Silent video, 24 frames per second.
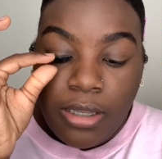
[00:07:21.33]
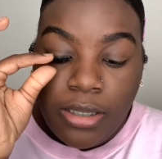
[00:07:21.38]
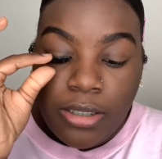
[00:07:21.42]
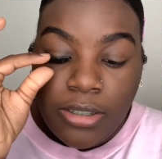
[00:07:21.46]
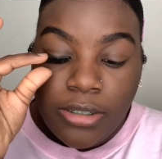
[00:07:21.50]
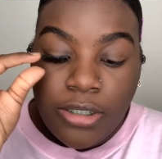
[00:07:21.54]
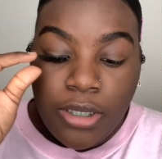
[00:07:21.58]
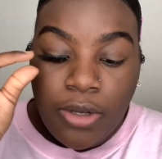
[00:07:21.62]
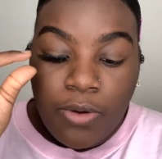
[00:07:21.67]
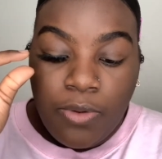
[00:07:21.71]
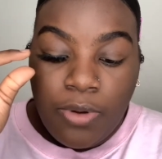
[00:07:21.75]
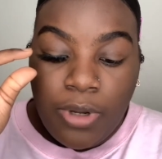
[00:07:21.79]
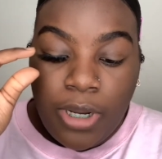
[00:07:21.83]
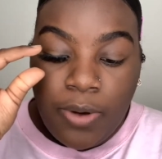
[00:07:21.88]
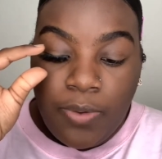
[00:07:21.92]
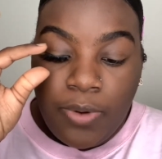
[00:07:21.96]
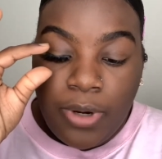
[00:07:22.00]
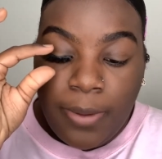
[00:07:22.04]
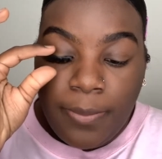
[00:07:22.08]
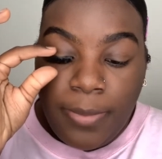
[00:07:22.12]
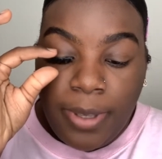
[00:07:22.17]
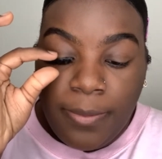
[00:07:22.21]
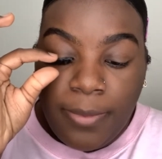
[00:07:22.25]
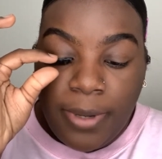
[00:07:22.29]
So what
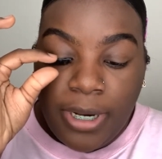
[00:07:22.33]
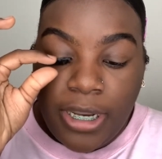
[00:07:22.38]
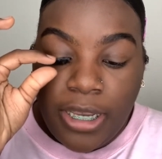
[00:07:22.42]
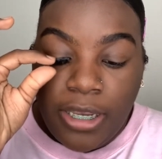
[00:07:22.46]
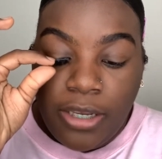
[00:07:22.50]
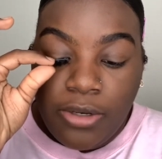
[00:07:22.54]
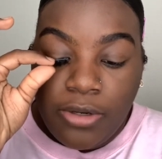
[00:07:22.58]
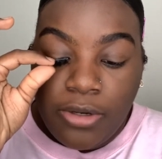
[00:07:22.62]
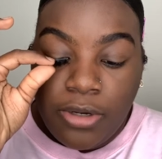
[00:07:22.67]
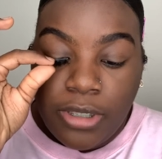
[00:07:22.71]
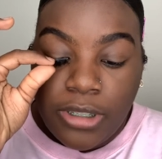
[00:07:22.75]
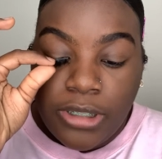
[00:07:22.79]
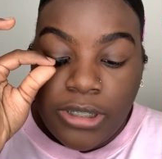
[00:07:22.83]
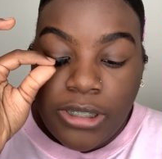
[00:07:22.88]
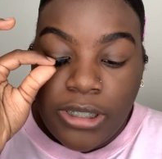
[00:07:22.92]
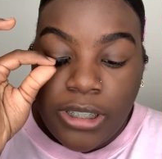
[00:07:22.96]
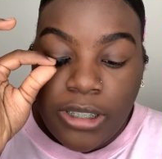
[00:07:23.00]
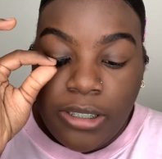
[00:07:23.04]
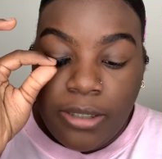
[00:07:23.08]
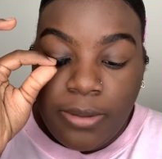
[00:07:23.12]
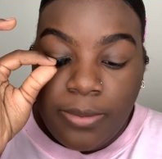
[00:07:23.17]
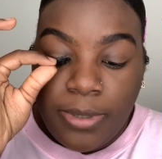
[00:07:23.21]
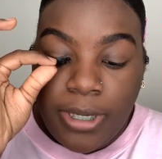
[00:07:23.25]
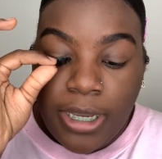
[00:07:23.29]
I mean by that, you're gonna
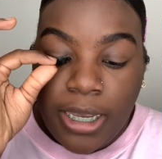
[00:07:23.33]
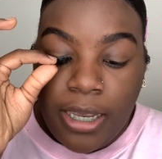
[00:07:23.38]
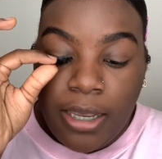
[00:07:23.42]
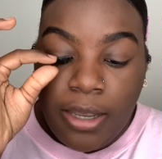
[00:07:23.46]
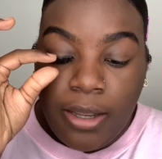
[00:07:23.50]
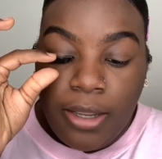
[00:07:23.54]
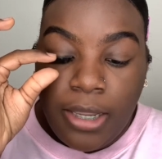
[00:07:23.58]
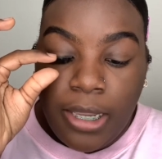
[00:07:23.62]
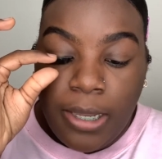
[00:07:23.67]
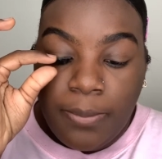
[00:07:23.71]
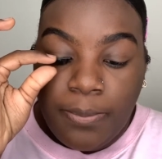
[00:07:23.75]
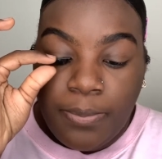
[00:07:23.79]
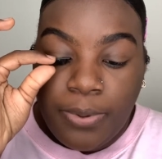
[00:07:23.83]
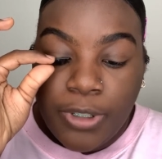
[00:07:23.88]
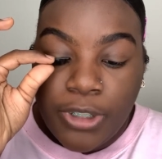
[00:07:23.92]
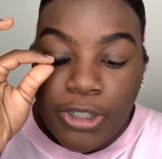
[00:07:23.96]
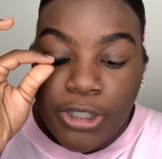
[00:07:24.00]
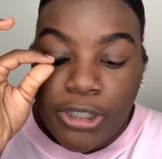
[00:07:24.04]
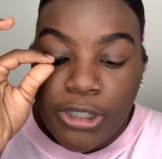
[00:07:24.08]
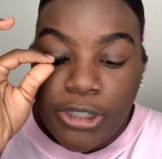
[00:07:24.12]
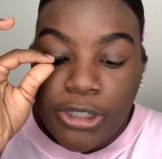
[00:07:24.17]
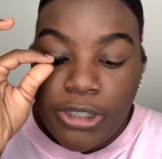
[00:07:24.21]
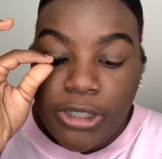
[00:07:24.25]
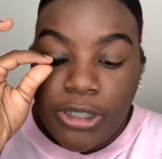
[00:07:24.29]
sit them down and
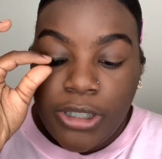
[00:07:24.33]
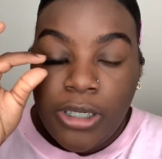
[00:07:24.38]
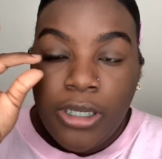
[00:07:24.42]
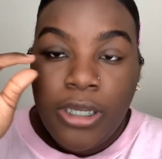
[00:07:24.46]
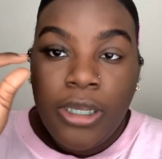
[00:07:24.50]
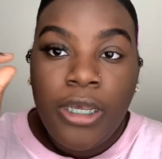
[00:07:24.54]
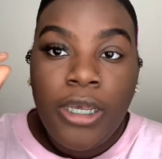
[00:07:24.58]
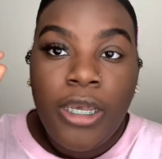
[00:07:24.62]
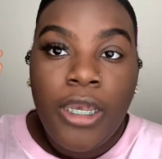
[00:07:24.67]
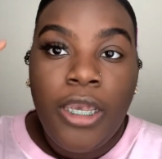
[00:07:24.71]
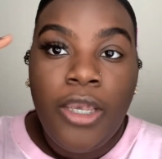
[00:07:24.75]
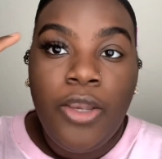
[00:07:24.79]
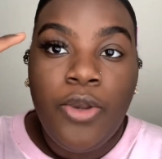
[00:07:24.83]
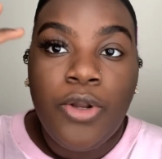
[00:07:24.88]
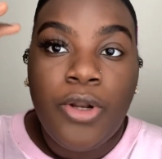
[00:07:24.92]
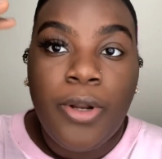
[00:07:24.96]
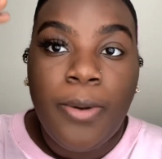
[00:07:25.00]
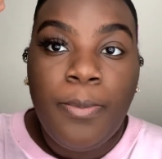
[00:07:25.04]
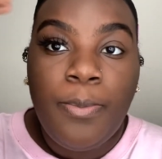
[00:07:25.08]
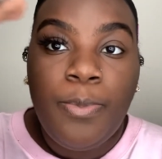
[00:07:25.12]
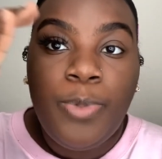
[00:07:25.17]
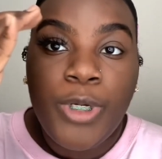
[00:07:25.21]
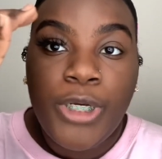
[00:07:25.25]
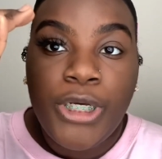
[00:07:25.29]
push. You're gonna
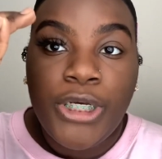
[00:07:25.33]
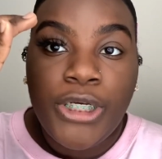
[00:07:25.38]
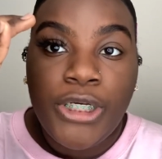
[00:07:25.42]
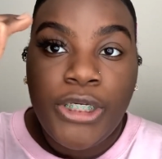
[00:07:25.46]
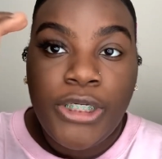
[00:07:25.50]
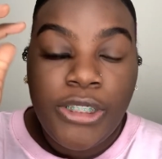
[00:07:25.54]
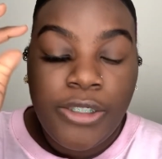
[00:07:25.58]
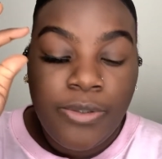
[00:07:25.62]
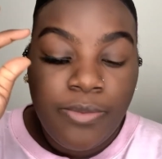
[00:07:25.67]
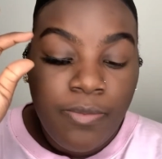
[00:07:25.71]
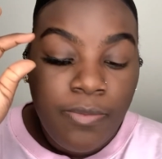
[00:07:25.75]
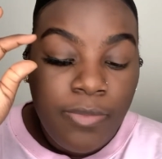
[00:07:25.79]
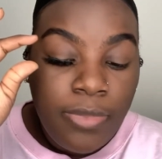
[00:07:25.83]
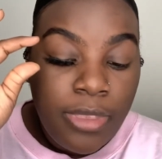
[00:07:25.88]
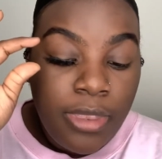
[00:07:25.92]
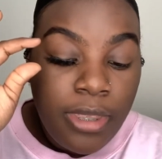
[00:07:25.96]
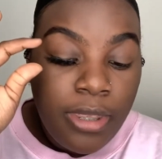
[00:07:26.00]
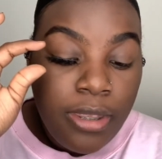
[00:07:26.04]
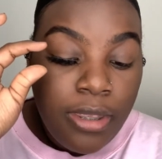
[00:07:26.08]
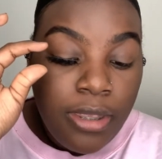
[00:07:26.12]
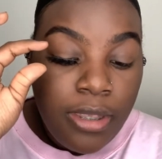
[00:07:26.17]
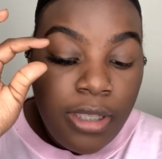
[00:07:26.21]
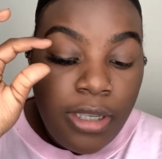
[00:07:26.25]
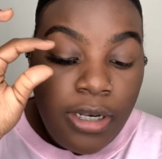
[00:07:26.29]
push.
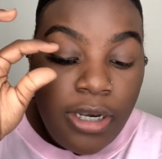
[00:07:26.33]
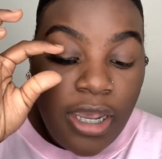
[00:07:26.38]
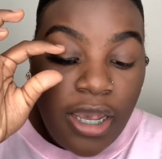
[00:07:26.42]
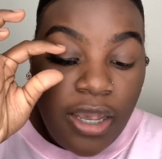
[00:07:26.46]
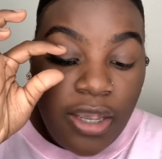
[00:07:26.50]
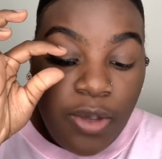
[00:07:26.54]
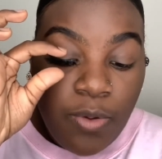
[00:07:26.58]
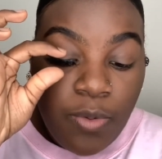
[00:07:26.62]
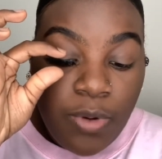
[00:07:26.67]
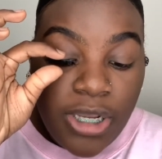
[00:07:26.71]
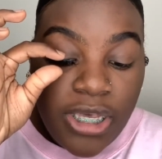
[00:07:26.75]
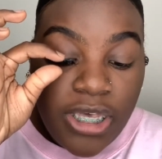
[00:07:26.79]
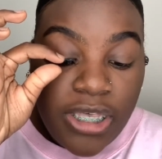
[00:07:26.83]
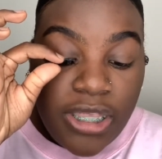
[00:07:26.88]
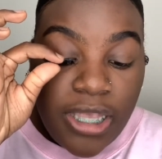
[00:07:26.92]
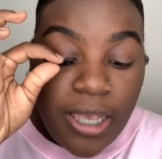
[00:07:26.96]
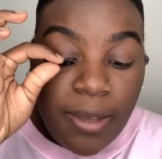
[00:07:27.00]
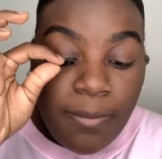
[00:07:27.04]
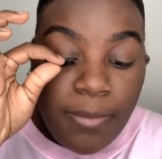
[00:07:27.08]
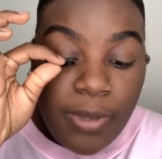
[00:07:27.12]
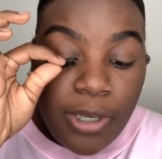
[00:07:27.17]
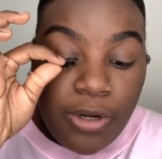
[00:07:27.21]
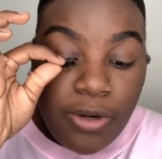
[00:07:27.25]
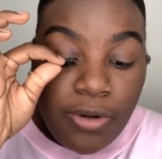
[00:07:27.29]
Now you wanna get that
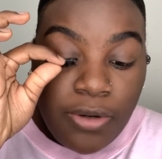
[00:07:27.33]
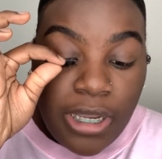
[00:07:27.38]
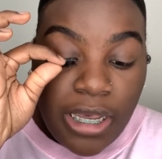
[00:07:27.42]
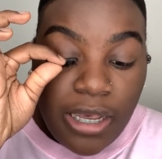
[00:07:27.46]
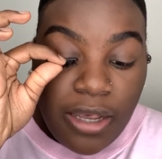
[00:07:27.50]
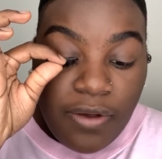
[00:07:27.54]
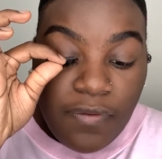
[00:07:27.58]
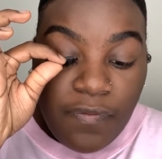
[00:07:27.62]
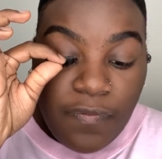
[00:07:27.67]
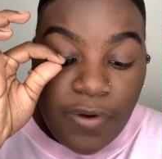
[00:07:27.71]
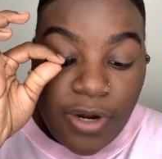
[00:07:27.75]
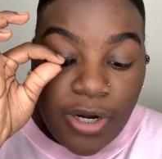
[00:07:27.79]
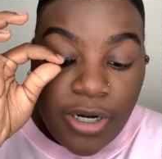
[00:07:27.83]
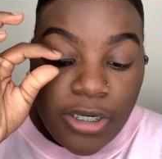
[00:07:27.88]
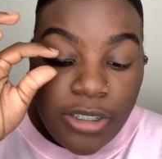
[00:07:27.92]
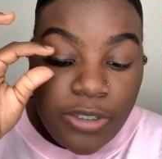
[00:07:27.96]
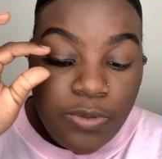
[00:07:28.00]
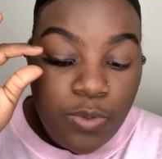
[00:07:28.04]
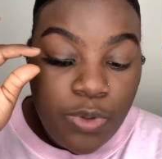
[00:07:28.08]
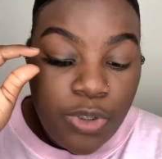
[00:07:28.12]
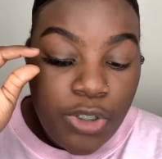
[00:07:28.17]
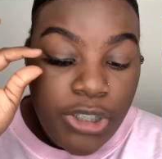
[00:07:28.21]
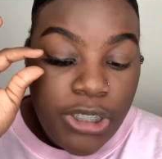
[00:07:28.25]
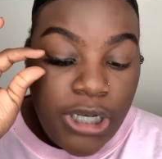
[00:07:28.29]
middle down first.
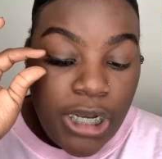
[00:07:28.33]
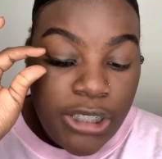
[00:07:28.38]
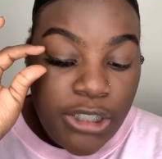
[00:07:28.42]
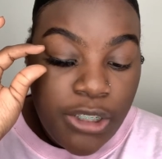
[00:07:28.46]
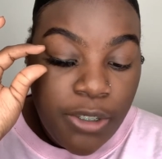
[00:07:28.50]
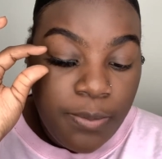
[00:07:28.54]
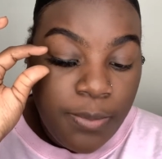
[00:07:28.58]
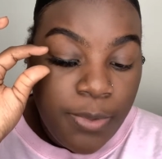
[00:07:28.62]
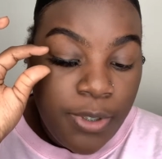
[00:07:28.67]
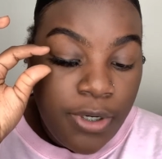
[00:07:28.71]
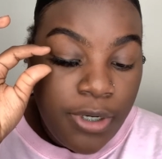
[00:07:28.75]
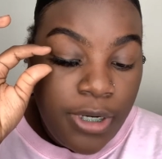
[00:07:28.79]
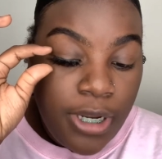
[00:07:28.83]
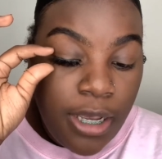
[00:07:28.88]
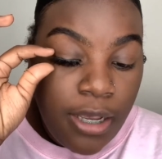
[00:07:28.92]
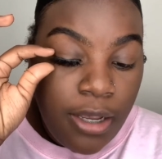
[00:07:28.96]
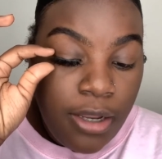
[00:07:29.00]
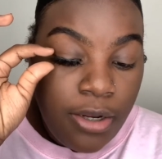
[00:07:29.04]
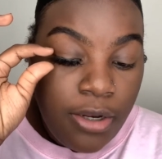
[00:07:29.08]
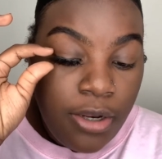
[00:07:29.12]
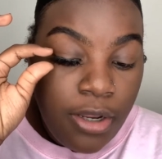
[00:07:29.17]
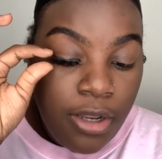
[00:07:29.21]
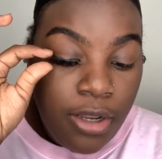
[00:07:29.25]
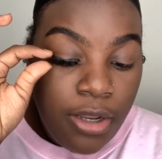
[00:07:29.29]
Once you got your middle
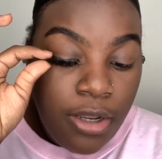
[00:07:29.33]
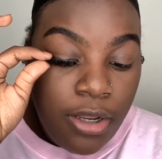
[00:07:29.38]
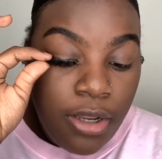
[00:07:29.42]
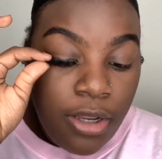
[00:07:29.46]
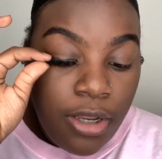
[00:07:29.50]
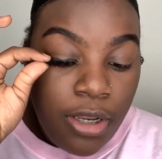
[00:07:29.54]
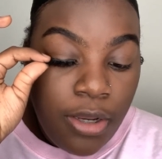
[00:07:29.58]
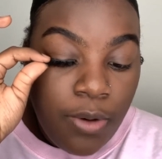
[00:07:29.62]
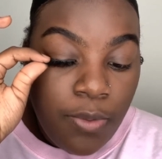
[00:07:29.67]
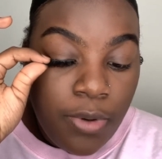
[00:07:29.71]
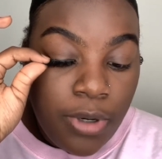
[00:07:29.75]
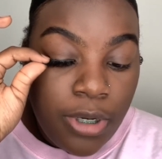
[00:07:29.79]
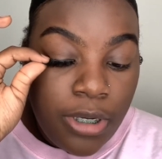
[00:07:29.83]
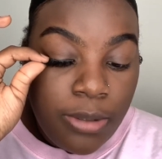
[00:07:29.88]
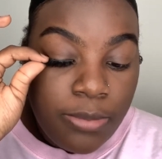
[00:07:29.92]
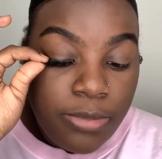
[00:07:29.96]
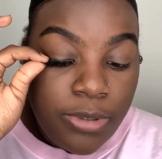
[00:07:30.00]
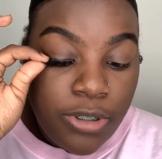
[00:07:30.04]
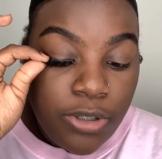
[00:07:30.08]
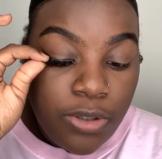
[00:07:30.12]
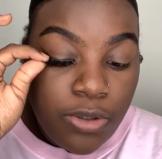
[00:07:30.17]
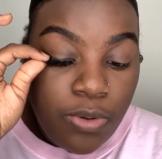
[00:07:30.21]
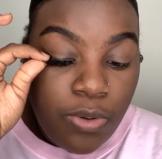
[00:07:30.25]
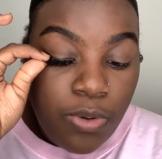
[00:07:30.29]
down, you wanna come
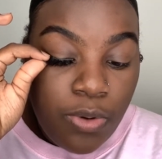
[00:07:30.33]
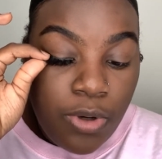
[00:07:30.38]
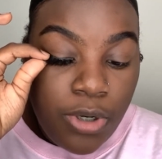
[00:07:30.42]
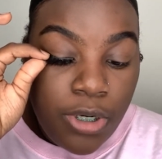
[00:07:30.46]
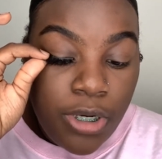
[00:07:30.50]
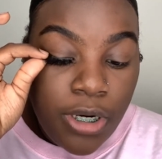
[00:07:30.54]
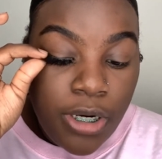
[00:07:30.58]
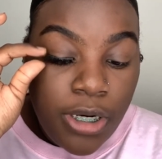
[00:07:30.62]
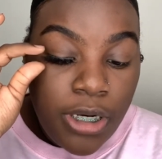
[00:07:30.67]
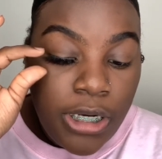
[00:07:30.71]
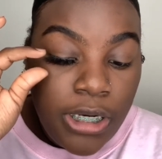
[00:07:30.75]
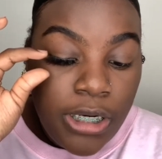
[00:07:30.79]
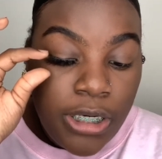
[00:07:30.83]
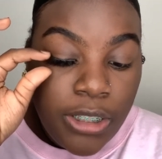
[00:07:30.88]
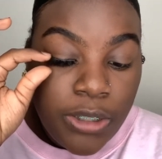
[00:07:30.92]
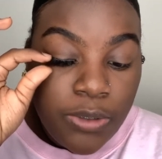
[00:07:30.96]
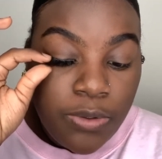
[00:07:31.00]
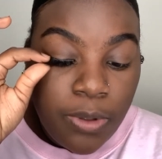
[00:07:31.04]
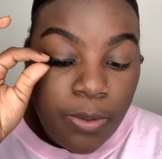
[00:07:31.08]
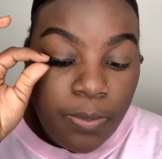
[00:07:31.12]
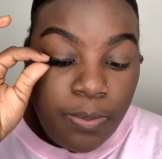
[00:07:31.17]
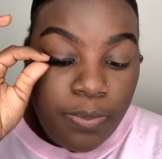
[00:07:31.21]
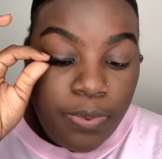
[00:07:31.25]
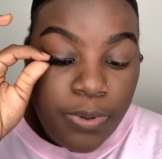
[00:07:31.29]
to the corner, you just
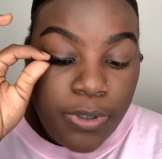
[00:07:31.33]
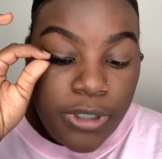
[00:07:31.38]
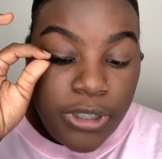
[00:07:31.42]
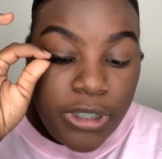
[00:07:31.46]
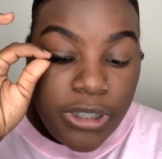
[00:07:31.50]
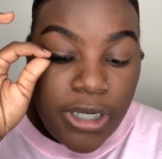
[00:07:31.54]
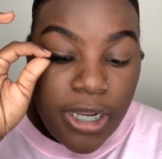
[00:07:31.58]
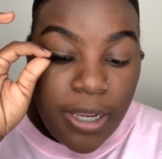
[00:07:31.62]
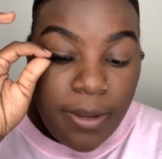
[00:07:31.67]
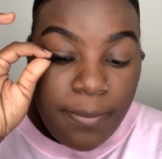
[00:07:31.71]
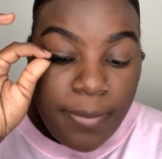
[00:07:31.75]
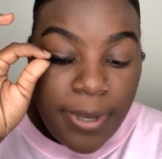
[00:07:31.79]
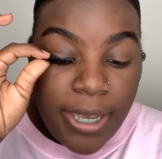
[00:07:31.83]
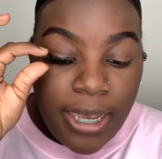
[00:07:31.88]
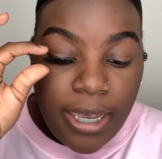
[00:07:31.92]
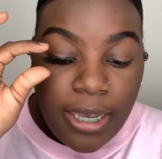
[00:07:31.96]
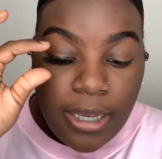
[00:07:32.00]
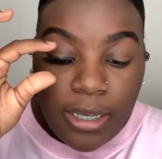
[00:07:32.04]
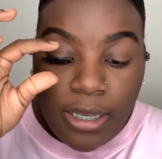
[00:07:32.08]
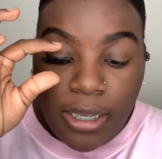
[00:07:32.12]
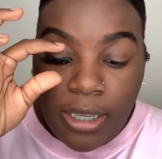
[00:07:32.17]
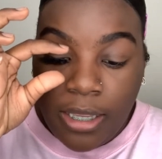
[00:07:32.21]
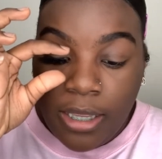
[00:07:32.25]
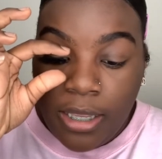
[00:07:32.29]
wanna push that
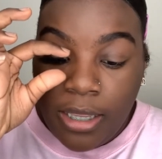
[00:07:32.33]
back.